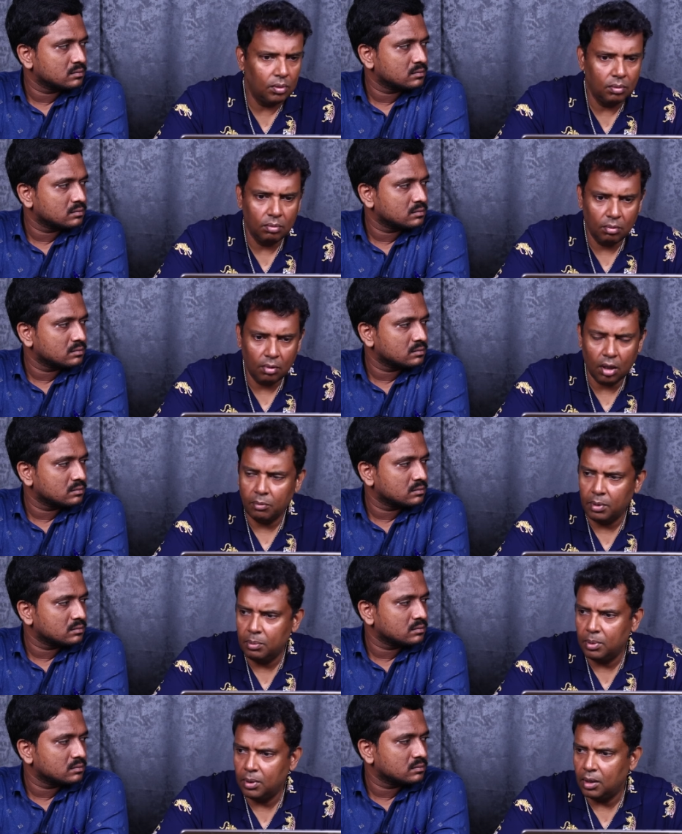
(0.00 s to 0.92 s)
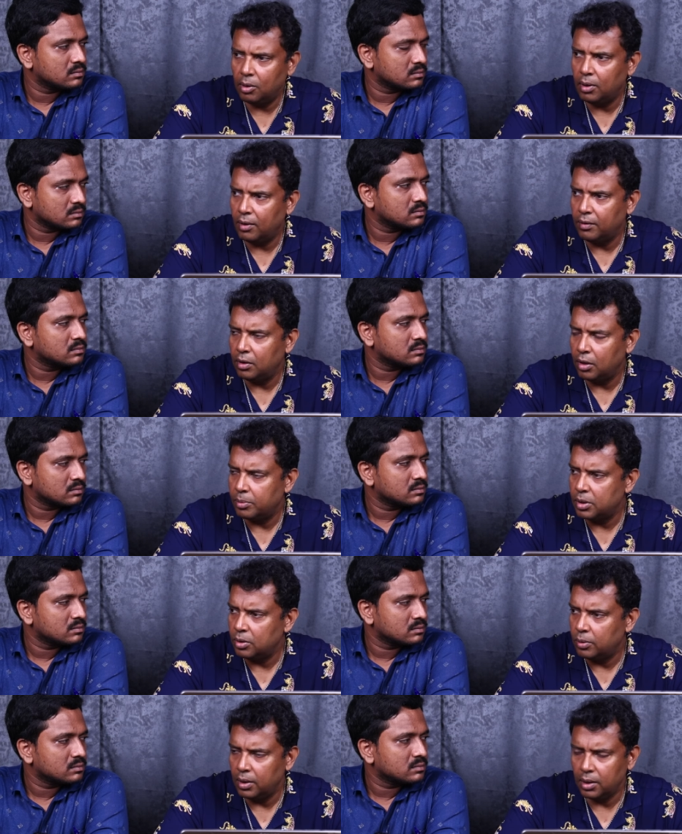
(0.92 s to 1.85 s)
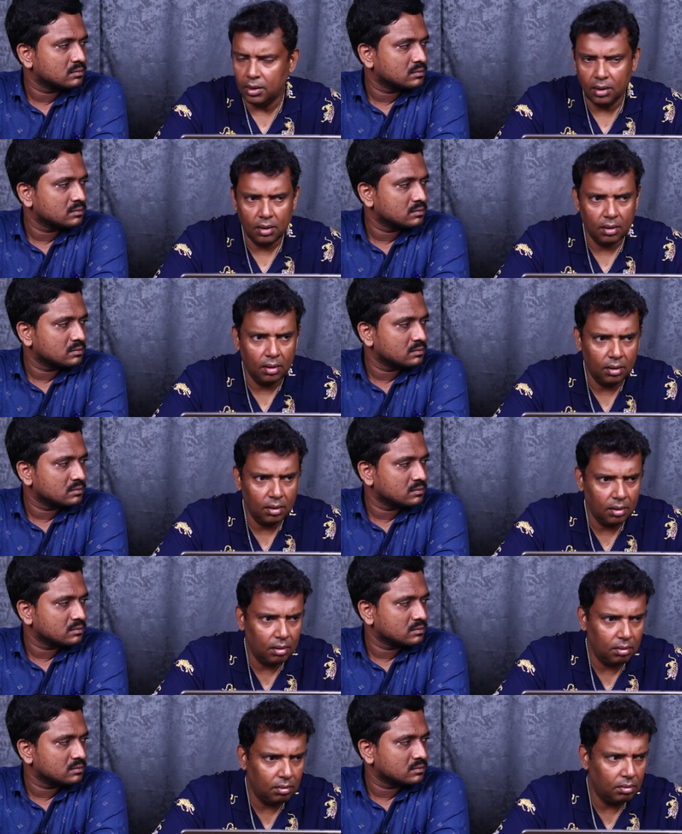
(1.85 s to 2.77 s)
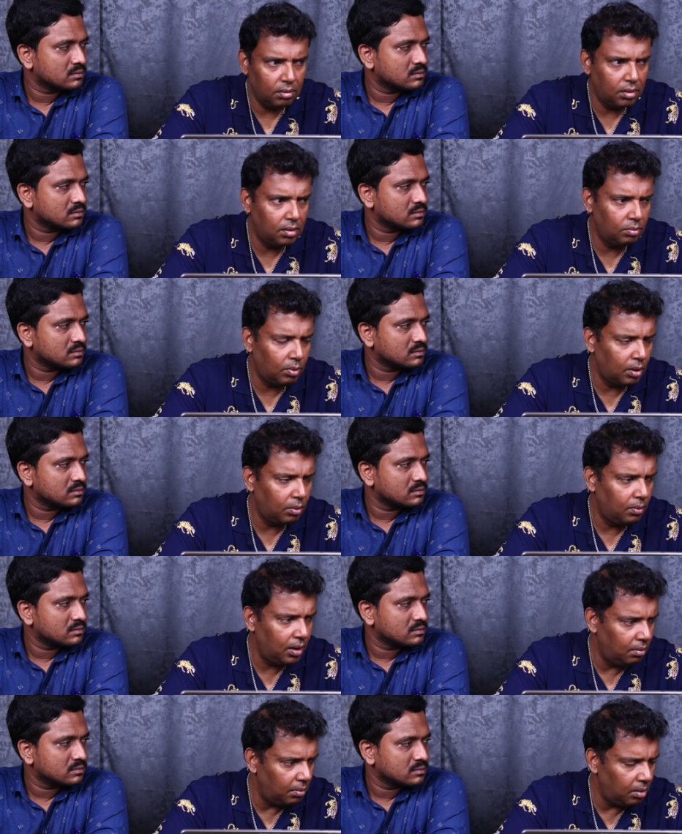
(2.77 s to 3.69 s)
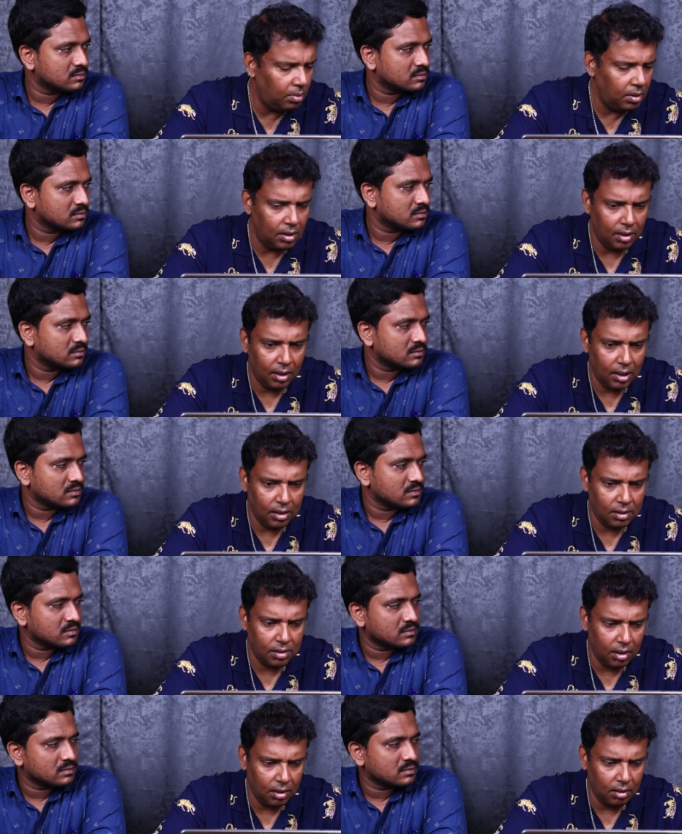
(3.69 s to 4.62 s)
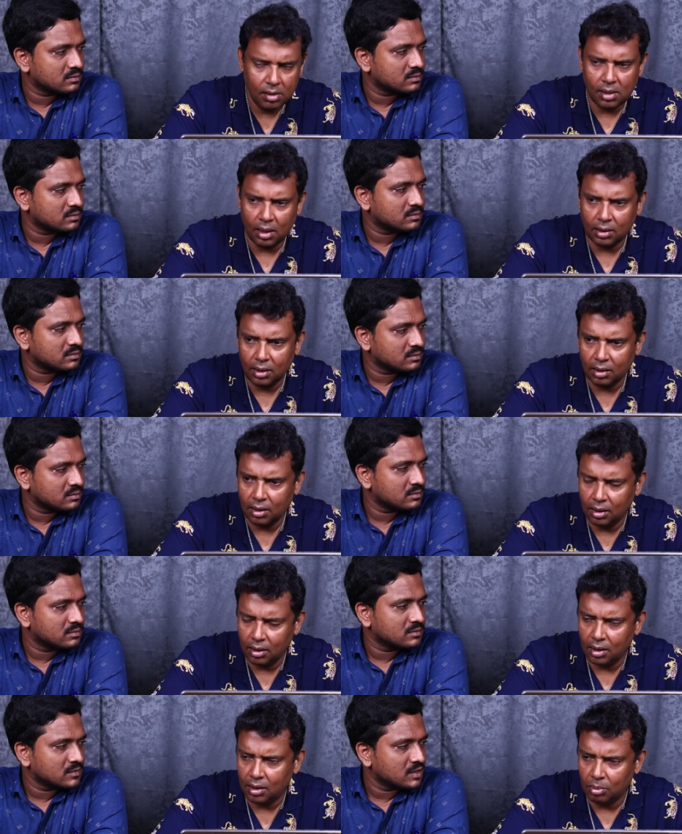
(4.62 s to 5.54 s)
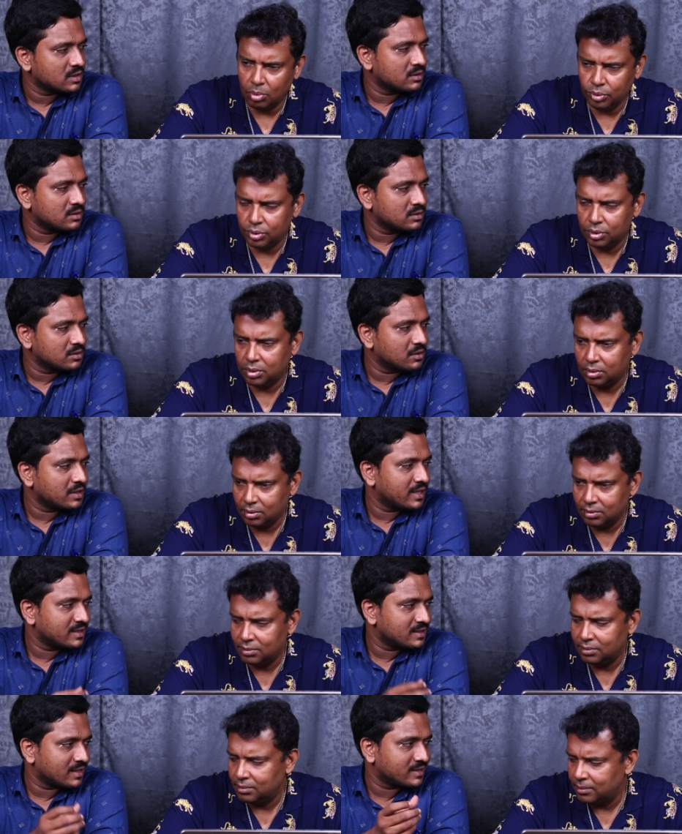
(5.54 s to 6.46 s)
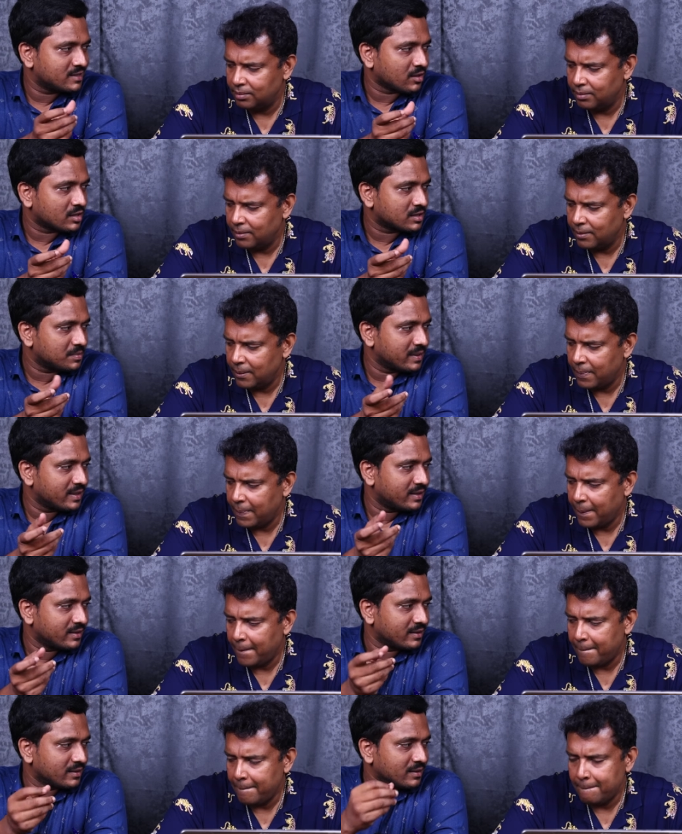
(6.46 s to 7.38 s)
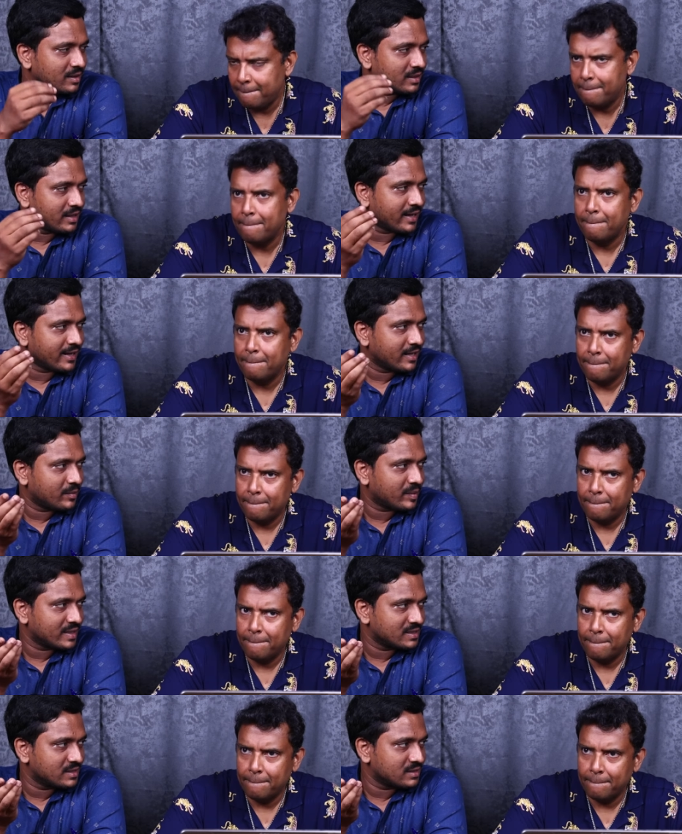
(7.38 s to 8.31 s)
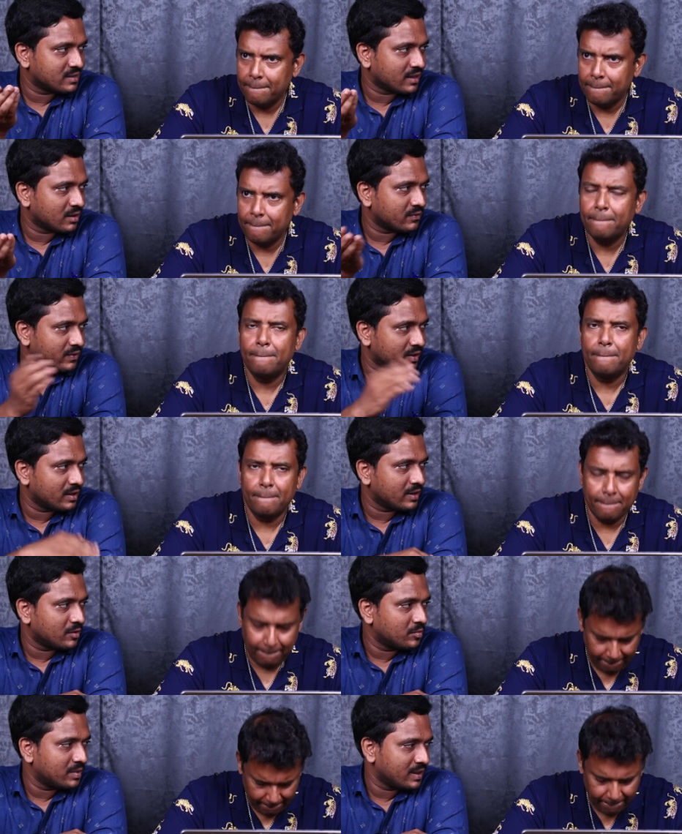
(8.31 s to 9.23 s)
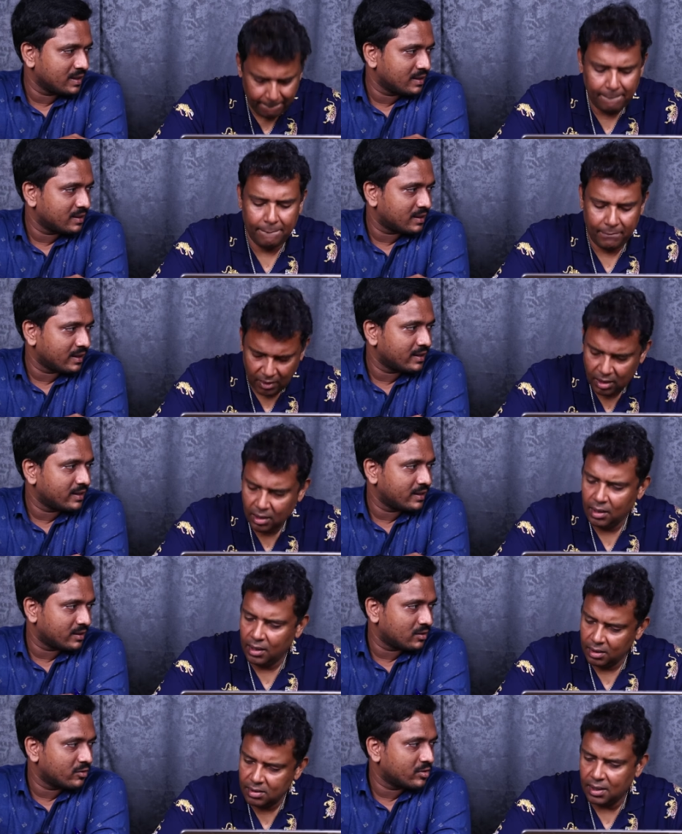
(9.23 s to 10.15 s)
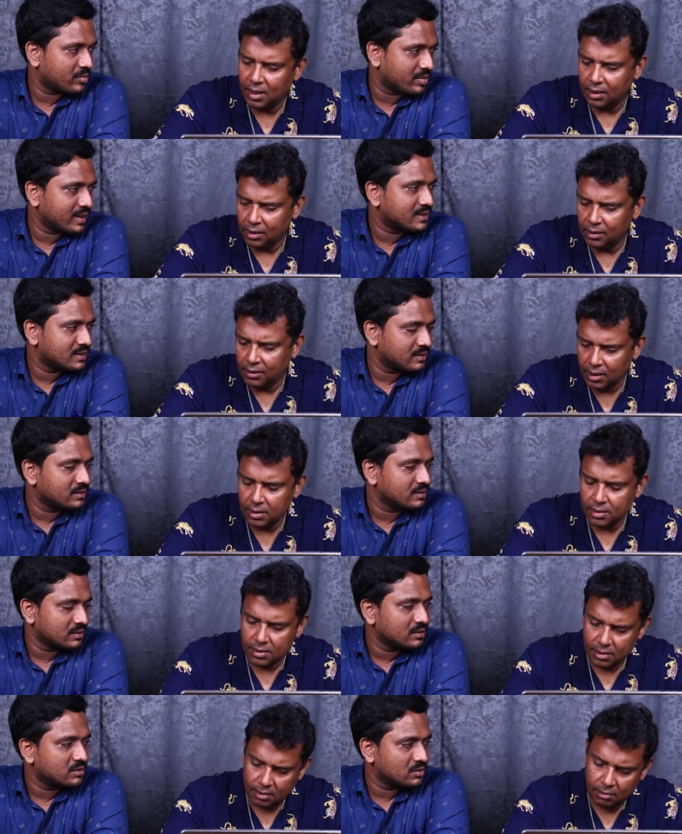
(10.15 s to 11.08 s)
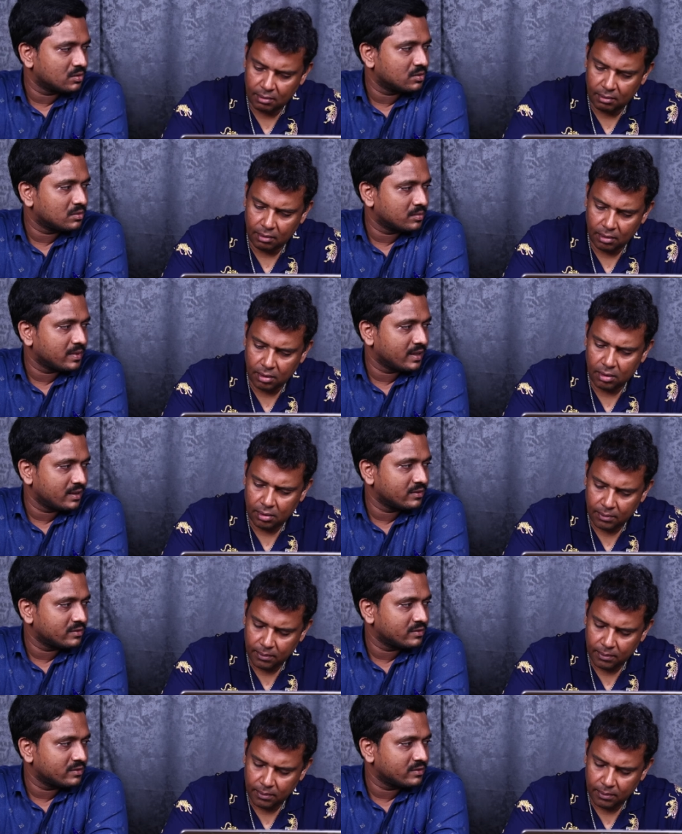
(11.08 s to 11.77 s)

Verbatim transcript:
Speaker 1: a lot of people now have an option to enter, and this is one way maybe the real estate sector can get a boost.
Speaker 2: So it is like stock split. Uh, the higher priced stock will now be traded at exactly. lower price. Yes. So many